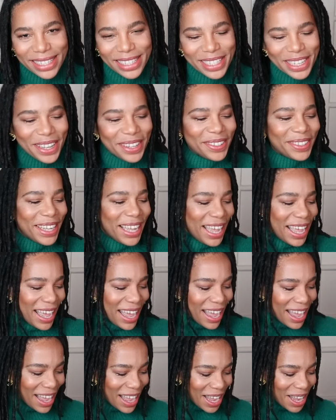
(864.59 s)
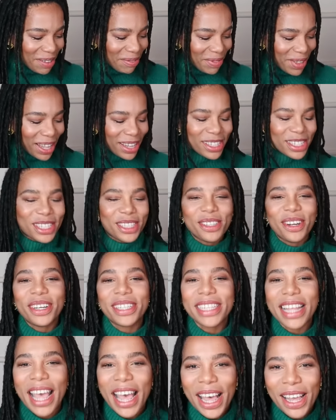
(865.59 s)
So um, I'll
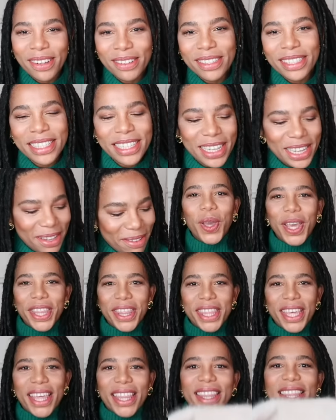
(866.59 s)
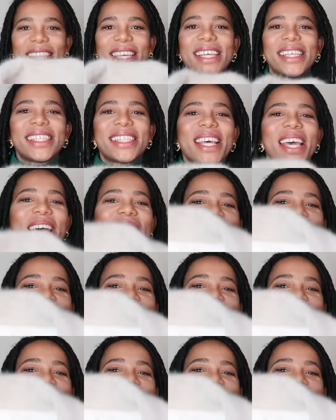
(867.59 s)
start out with this